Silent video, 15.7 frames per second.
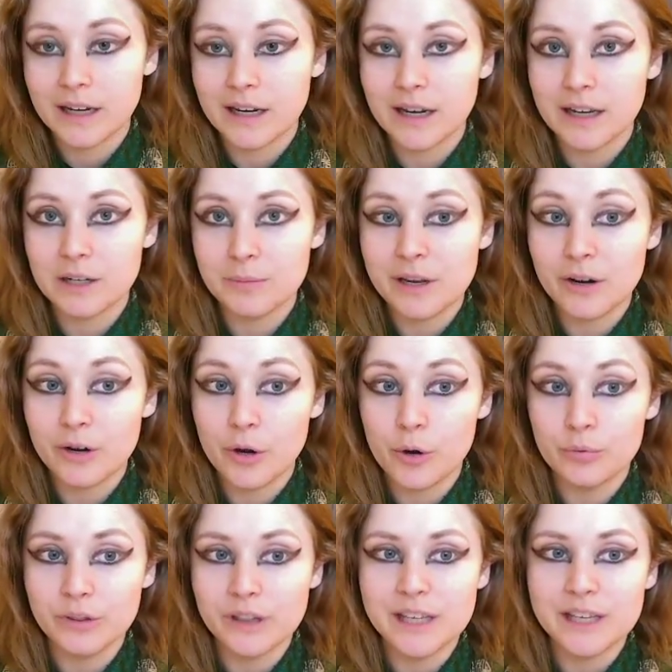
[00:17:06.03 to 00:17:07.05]
kind of be our
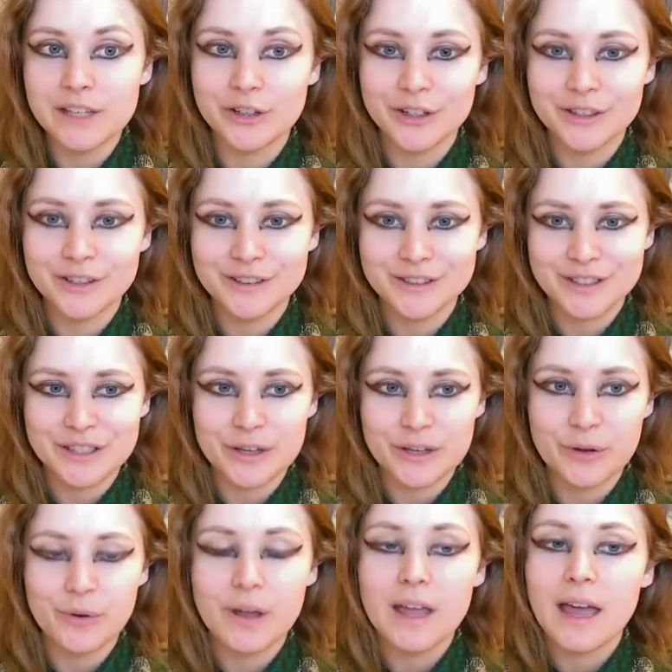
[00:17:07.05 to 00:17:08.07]
own leader.
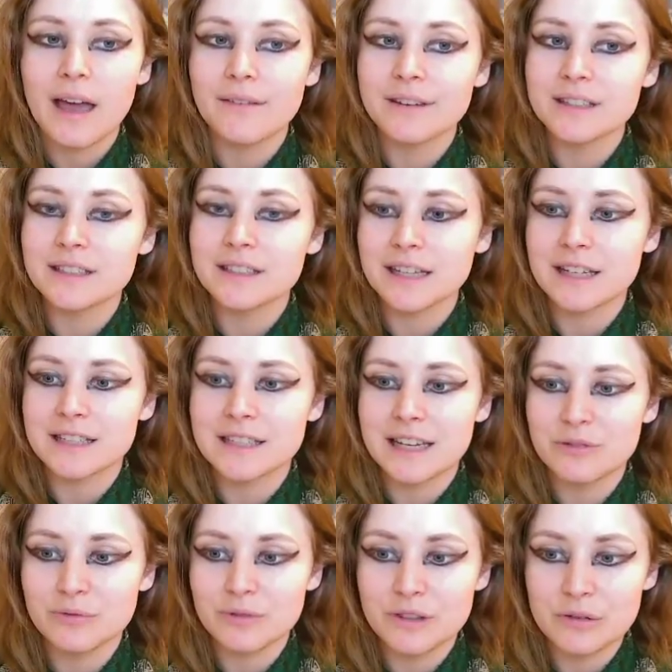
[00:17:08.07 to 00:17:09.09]
So having to contend
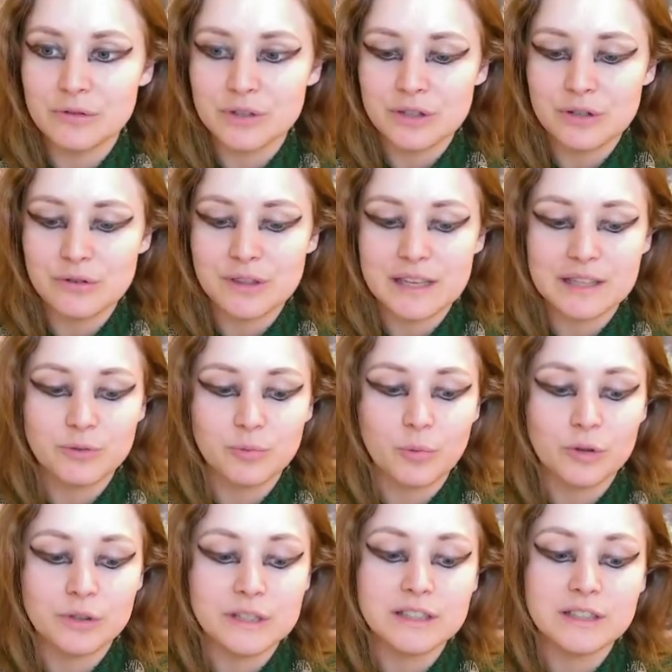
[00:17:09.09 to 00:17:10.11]
with those two things,
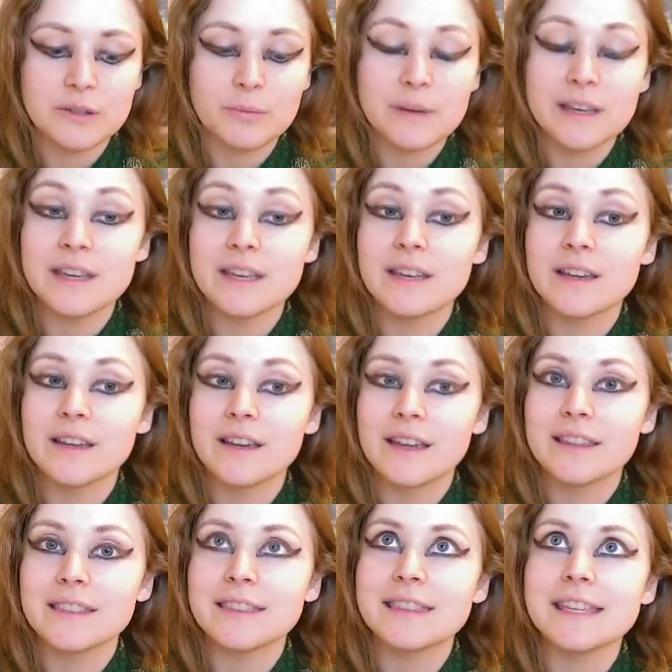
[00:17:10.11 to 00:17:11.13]
wanting to be
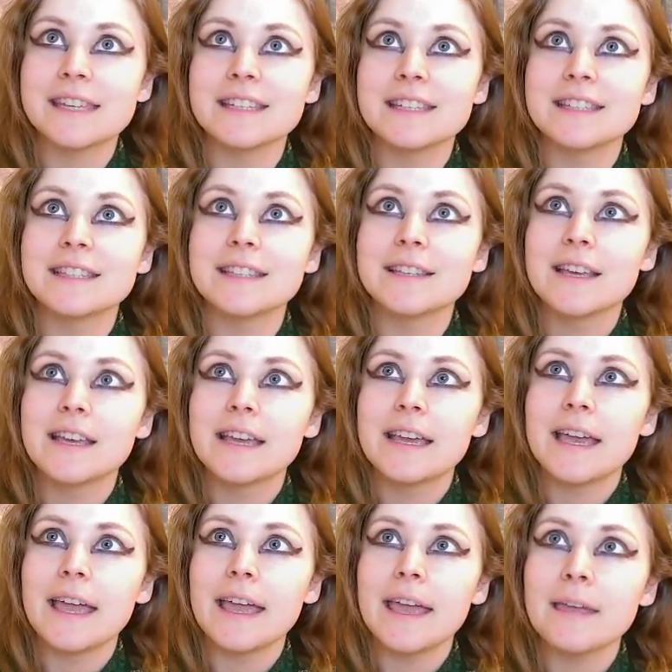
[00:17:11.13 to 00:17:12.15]
the
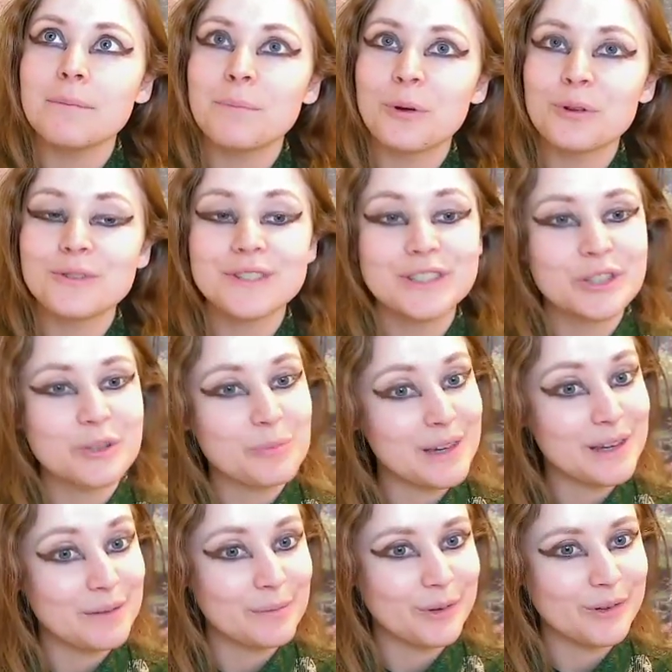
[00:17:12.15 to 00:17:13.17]
impulse to be
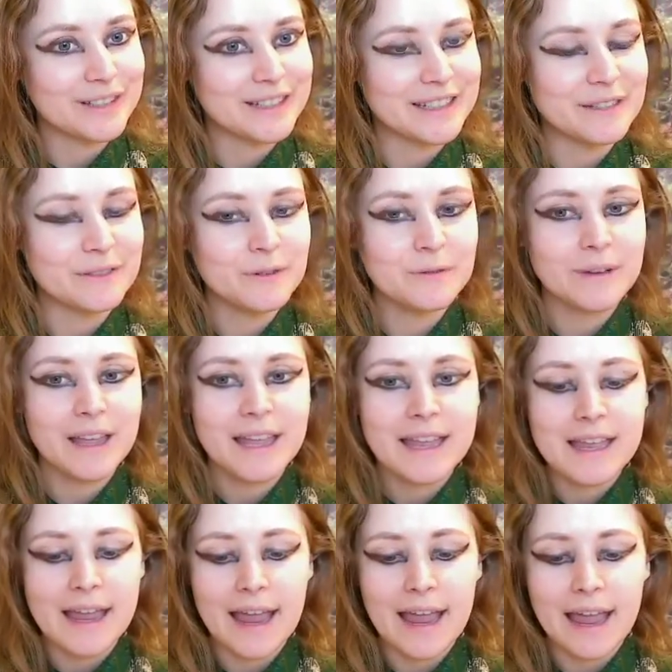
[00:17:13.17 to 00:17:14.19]
impulsive,
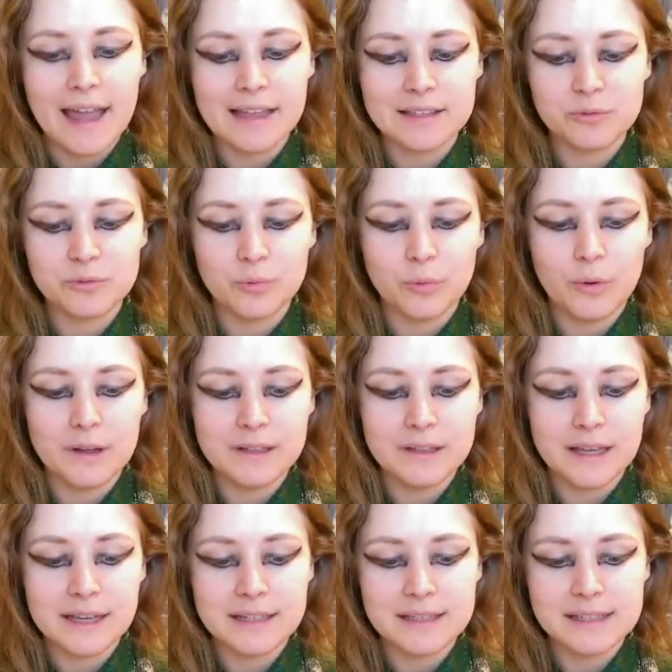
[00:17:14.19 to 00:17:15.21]
as well
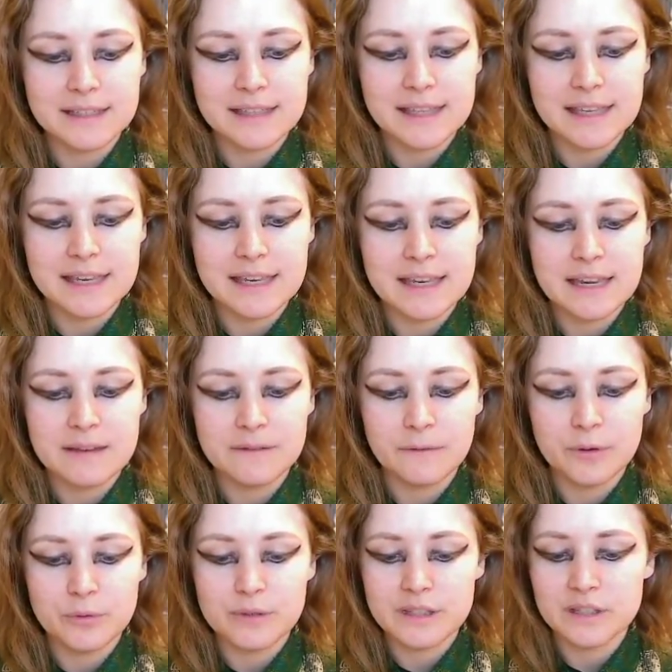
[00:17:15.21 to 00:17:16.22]
as the
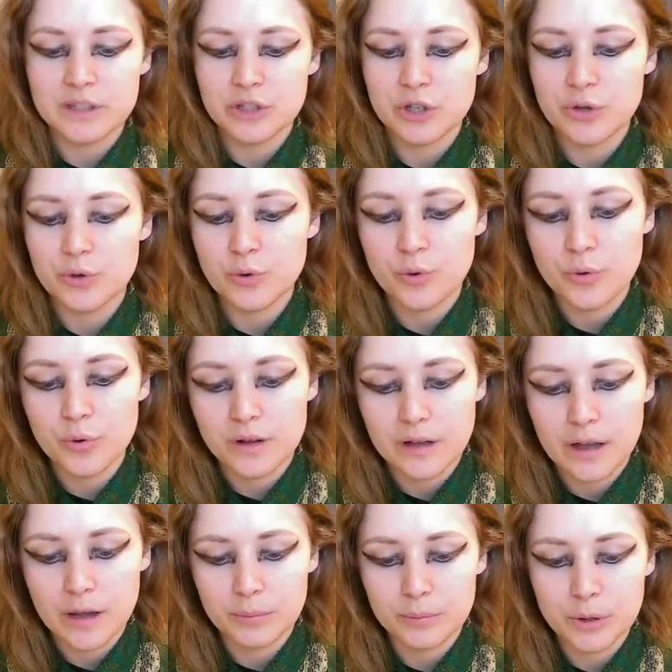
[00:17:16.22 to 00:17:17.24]
influence to
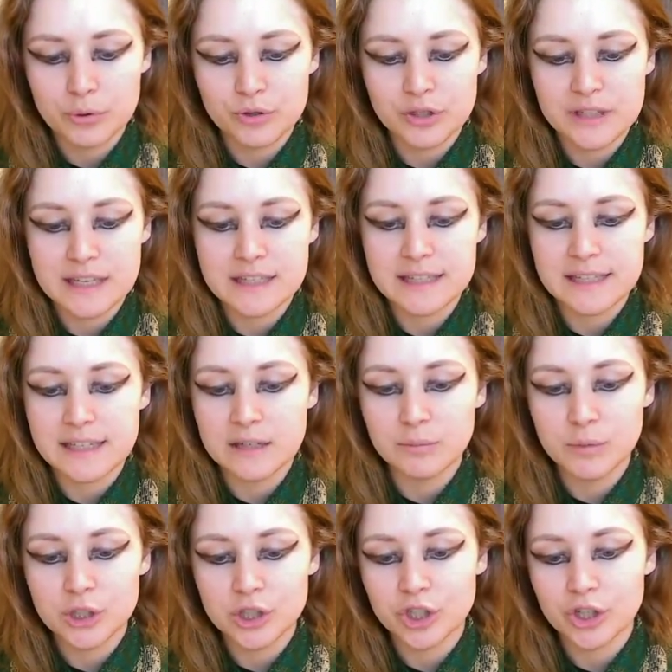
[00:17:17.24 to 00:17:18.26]
approach things in a
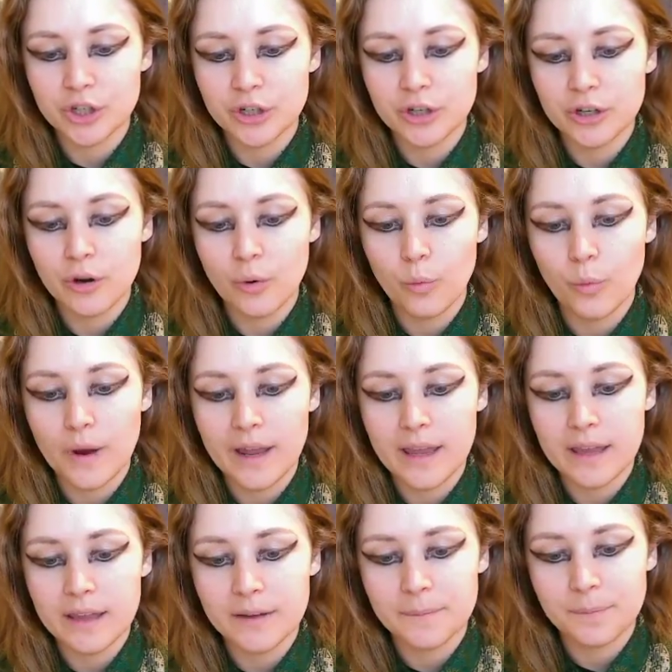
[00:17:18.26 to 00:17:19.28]
mature
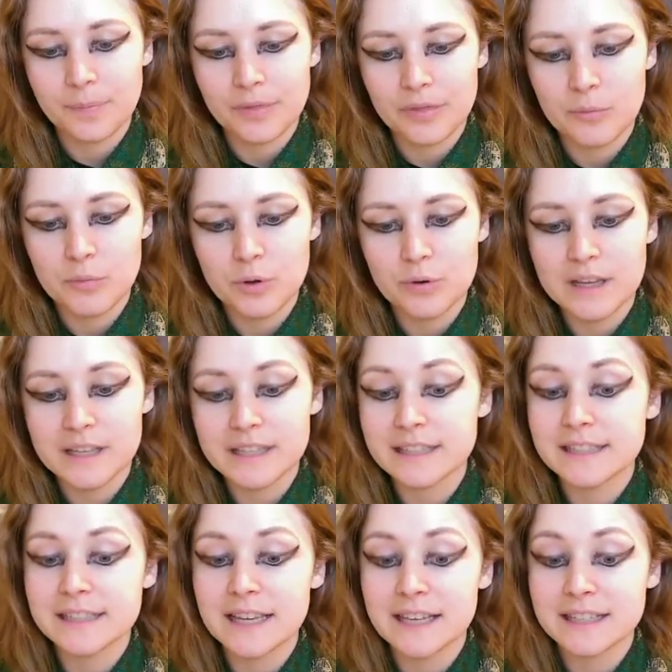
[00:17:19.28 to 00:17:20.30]
way. The moon is
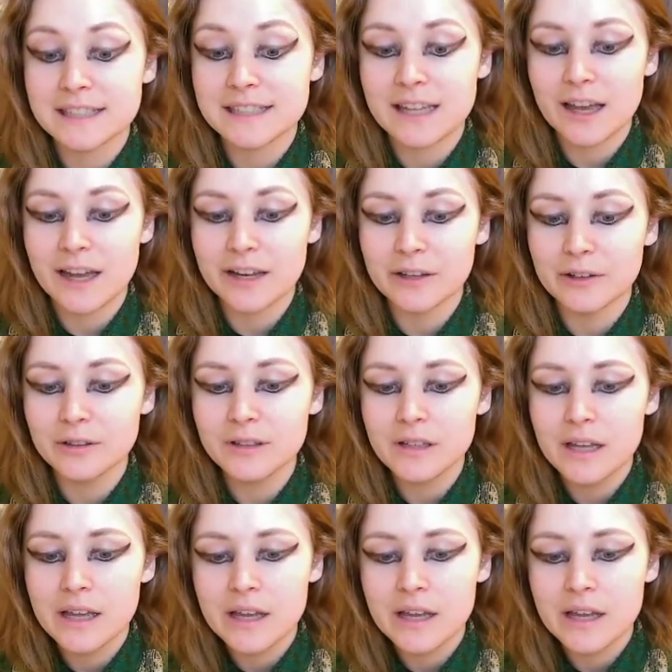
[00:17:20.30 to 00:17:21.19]
sextile